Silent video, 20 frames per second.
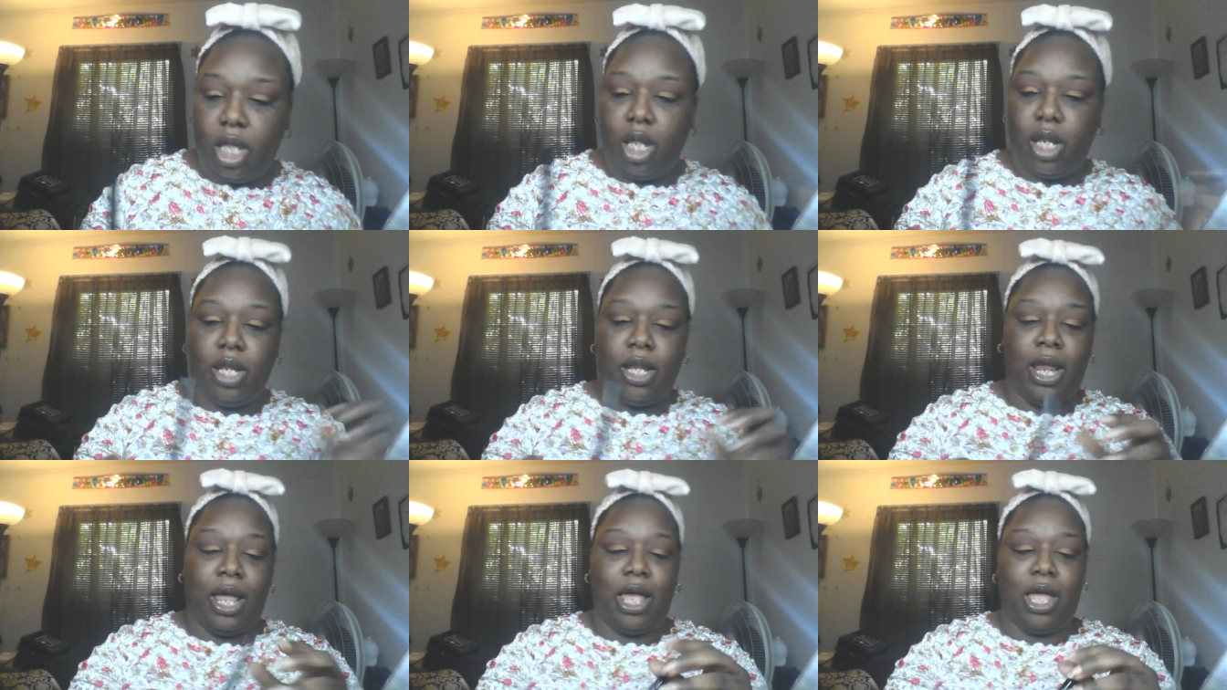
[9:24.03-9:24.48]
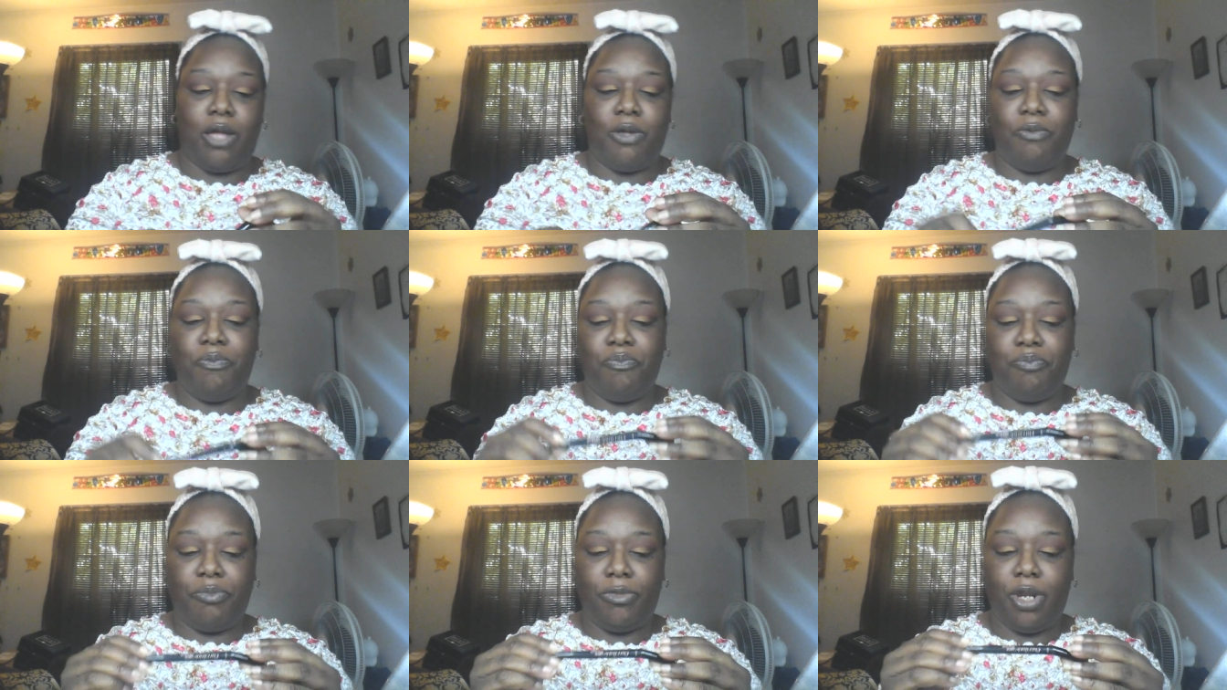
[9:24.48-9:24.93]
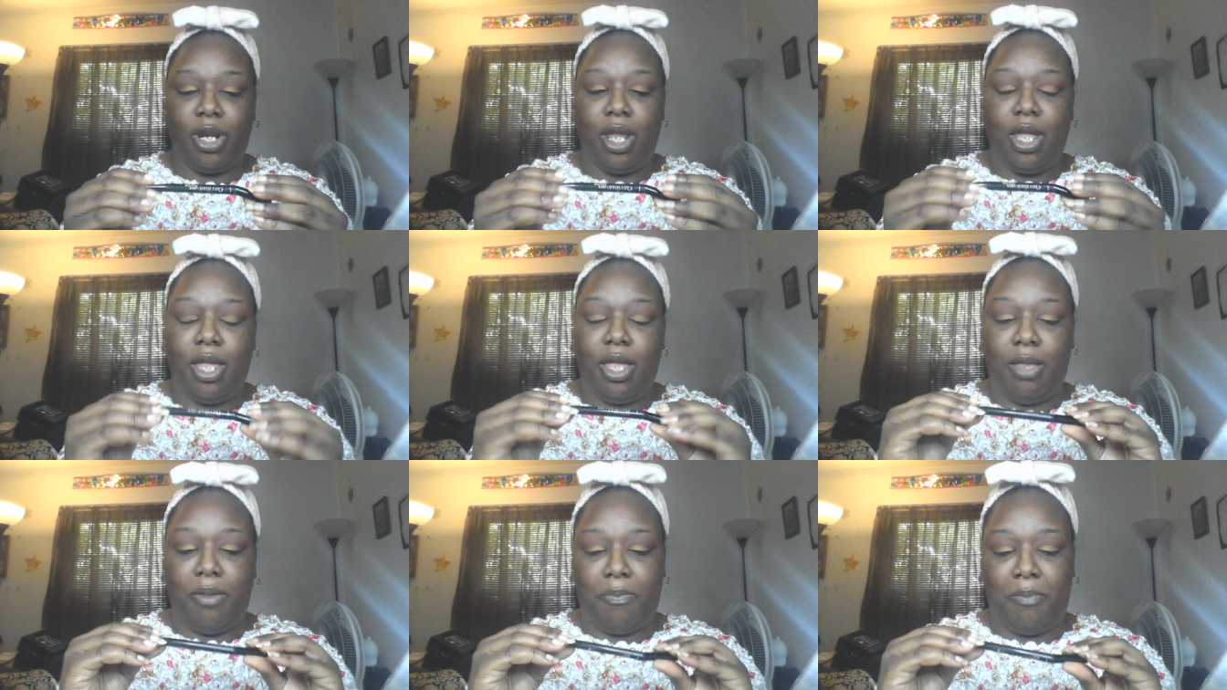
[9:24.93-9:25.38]
Now,
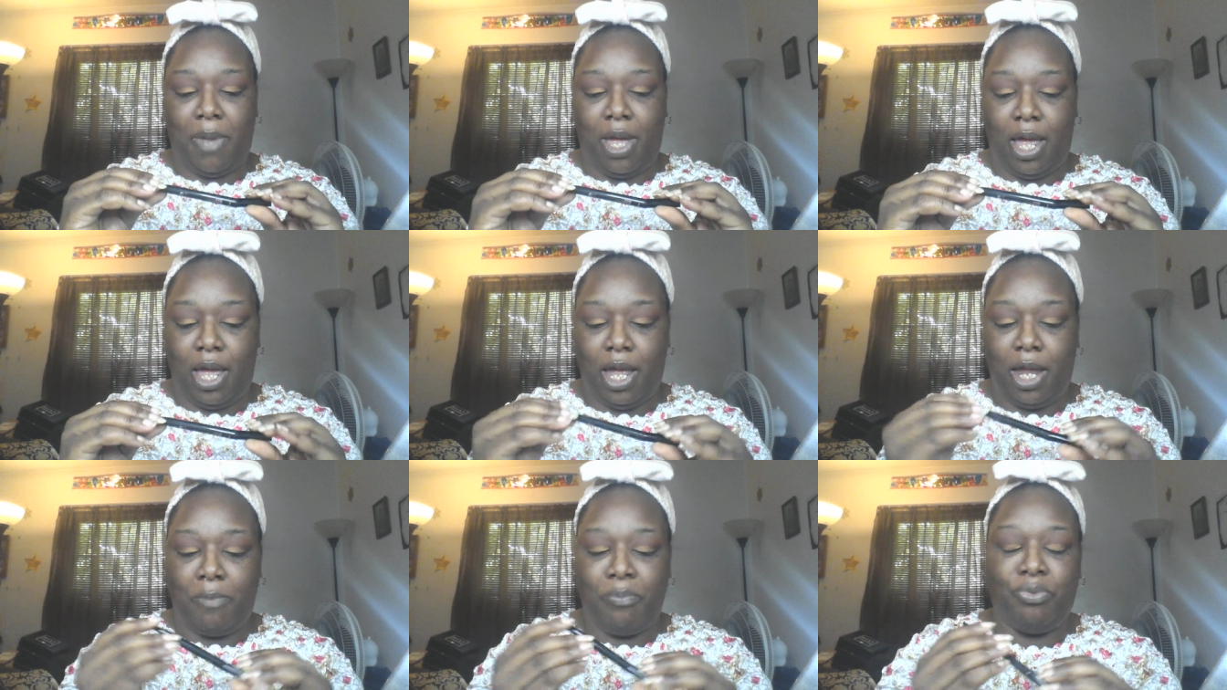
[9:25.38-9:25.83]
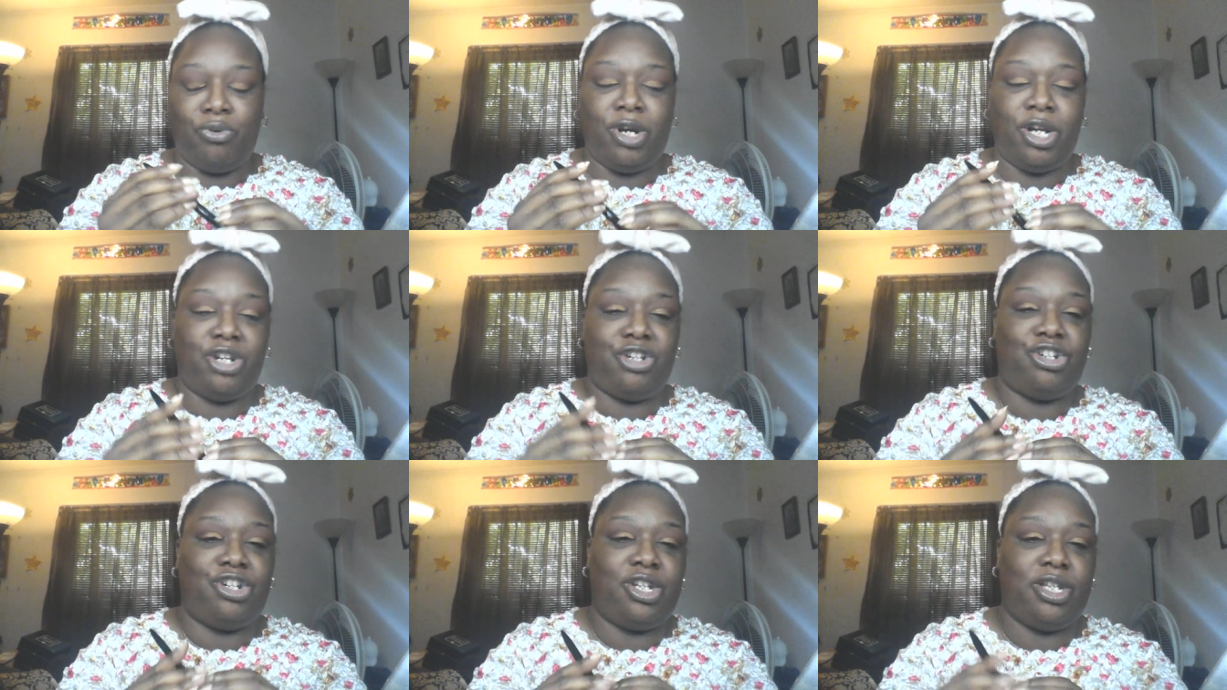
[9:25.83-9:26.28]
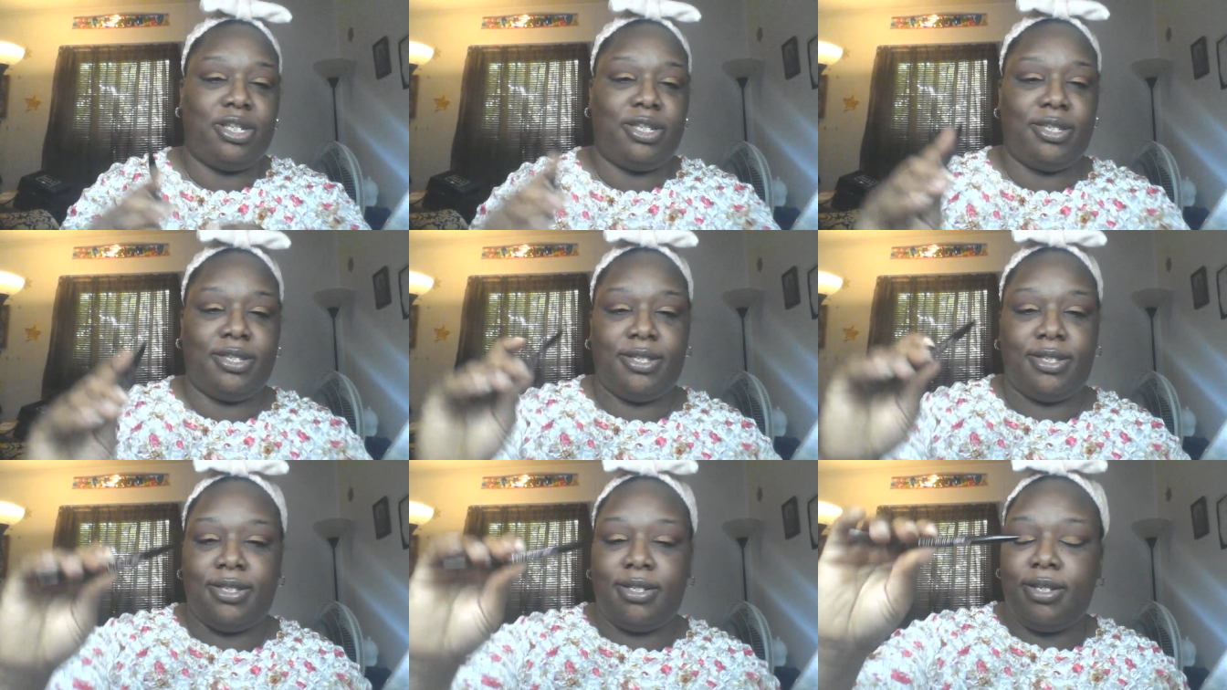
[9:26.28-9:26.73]
my
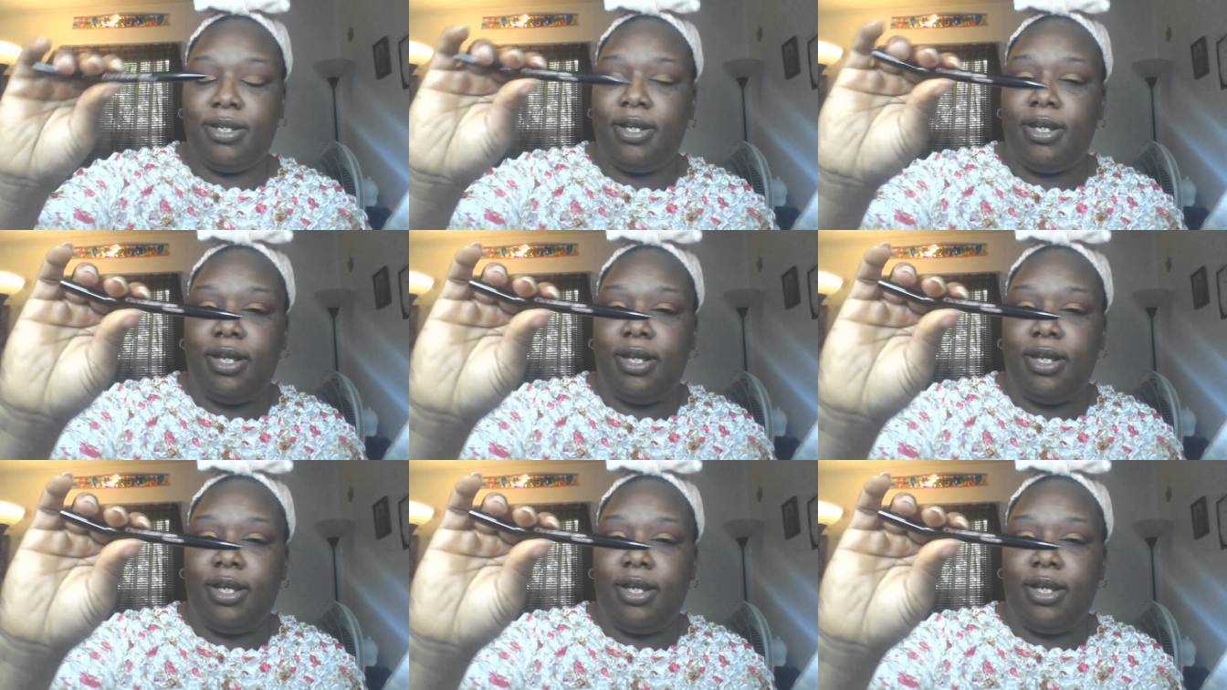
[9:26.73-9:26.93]
precious